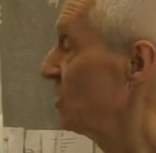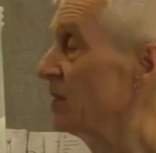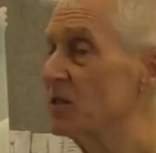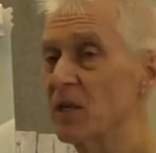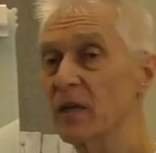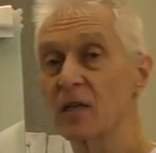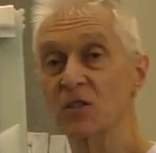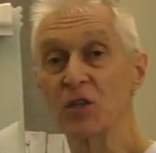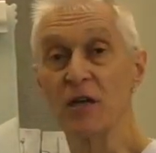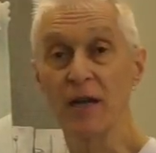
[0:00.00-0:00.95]
let's take a
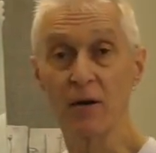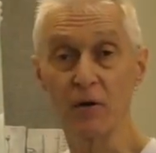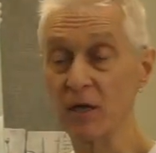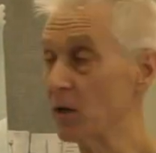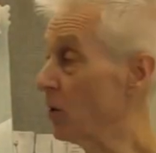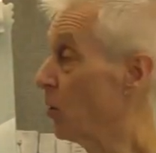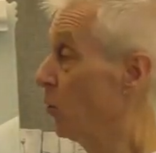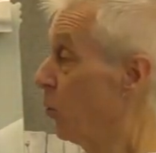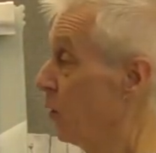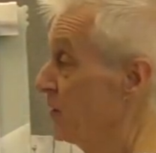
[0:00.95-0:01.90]
generic
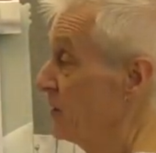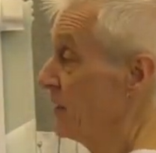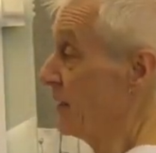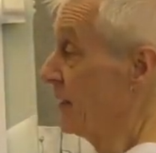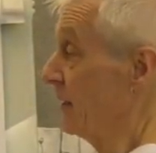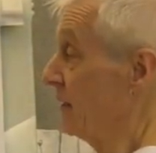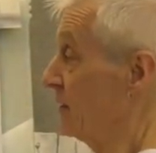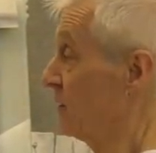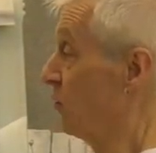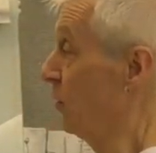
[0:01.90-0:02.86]
quantity A
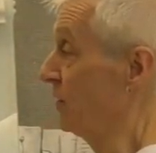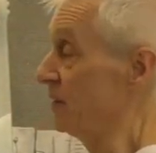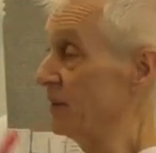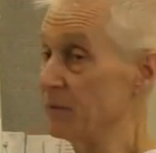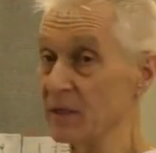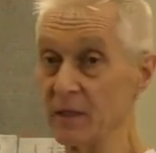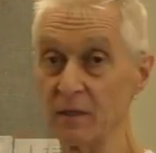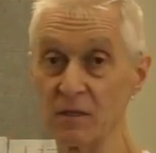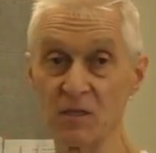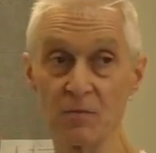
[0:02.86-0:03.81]
and quantity B.
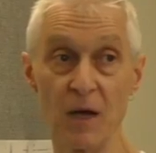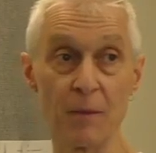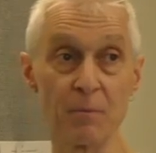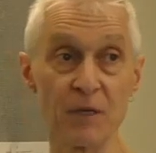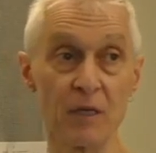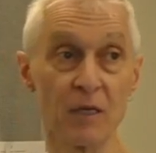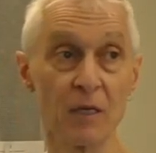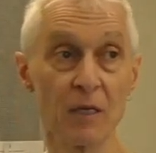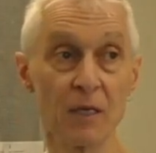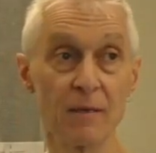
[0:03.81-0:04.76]
This might be
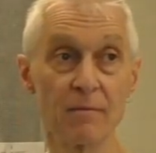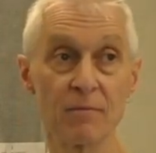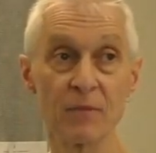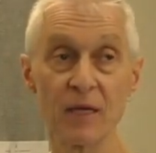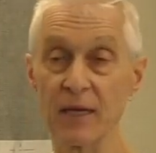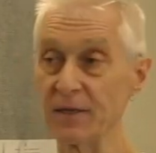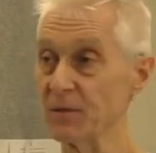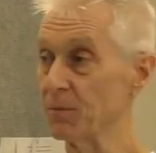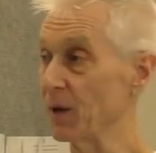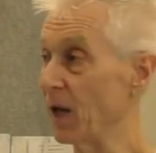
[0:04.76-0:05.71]
heat
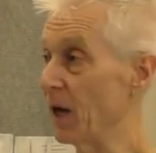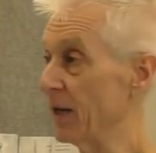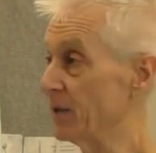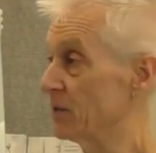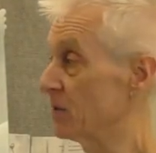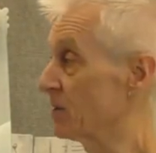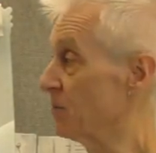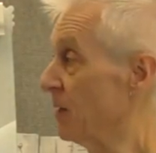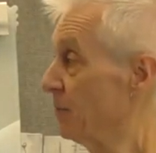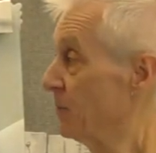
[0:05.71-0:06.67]
applied, this
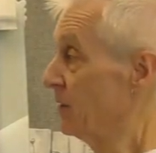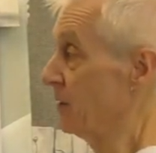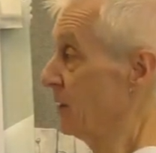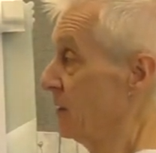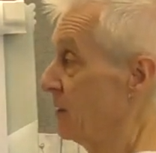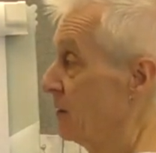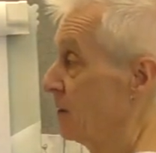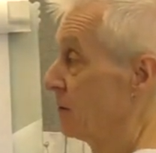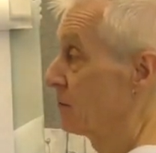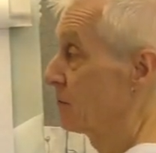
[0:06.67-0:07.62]
might be the
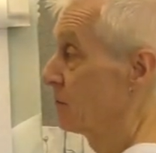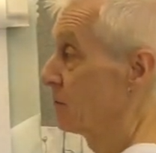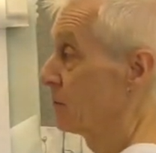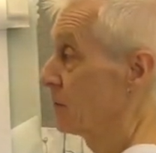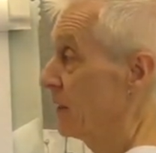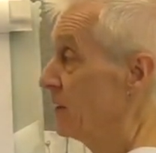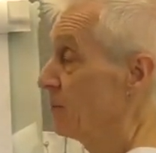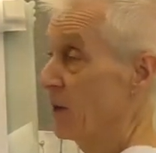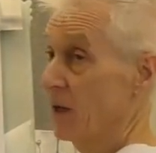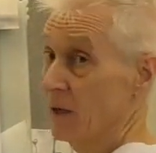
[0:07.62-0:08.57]
heat
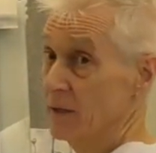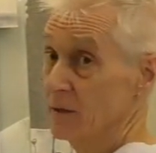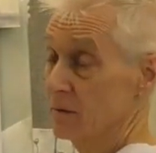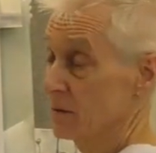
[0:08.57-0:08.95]
applied